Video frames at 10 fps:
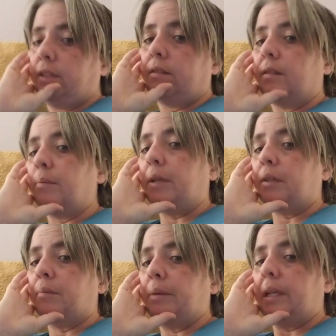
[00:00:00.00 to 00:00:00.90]
you
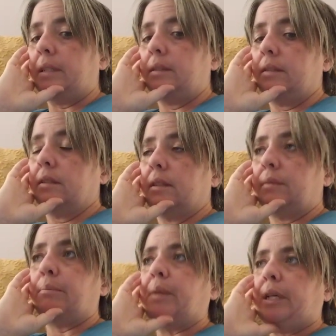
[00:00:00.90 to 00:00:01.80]
about pets
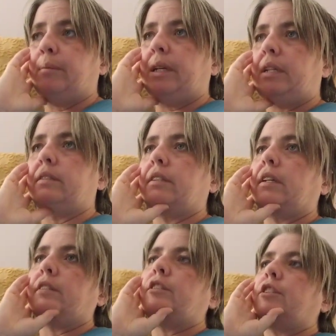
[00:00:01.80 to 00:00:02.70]
and babies
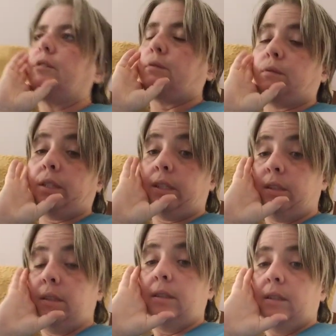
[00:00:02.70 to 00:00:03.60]
and children.
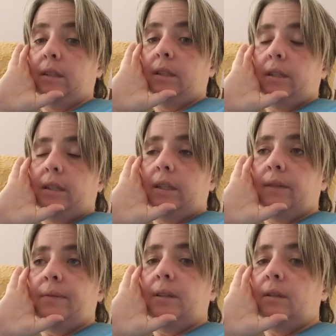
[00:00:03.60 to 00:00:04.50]

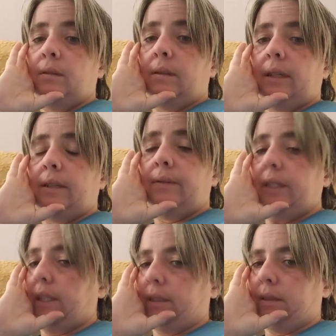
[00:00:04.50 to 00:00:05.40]
If you have a
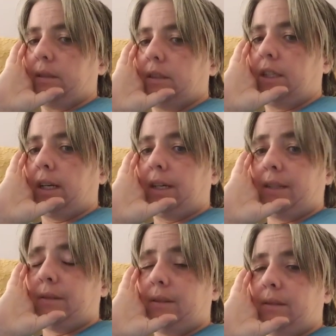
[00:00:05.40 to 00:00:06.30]
young
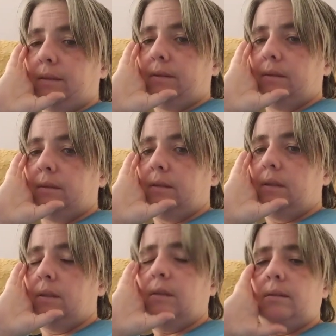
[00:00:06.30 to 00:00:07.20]
child,
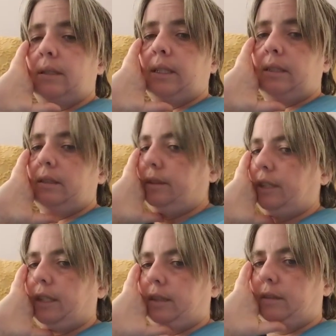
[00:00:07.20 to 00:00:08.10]
don't let your
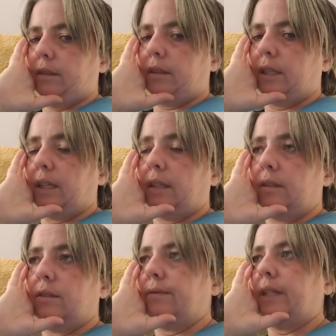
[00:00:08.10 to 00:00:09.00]
child stick
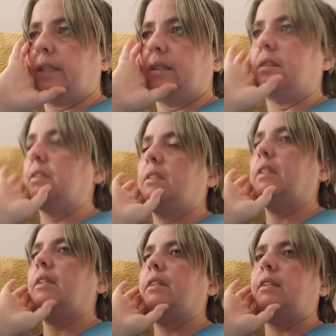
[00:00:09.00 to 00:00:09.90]
its fingers
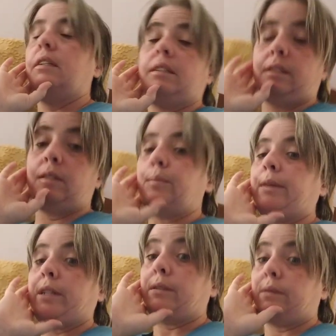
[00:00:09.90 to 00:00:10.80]
in a dog's
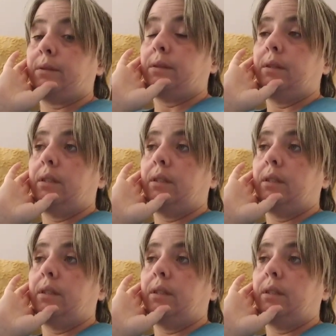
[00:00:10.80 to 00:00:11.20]
mouth.